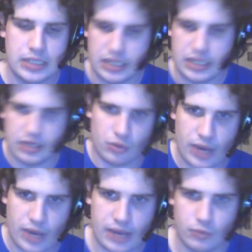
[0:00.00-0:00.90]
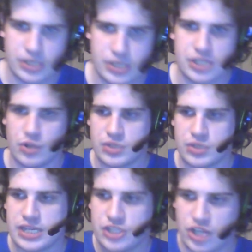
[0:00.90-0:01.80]
Iran, which goes
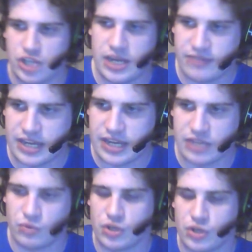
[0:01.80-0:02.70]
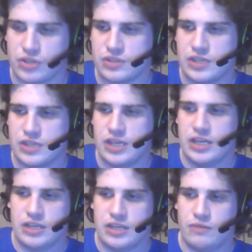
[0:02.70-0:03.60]
against John F. Kennedy's words.
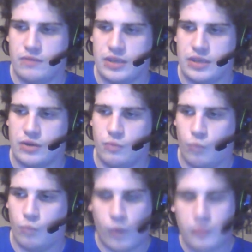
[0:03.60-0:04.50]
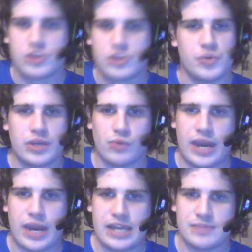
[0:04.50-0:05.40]
What we're doing in
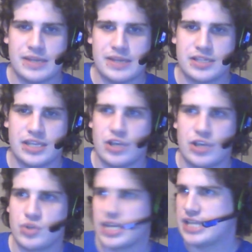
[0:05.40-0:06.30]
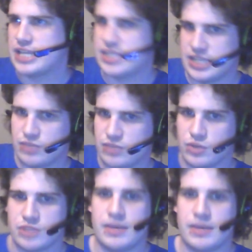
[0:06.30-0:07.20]
Iran is basically goes against these
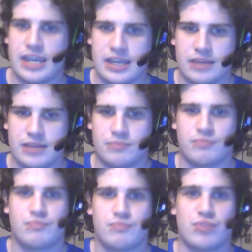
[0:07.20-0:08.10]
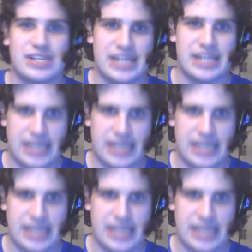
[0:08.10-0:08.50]
words by President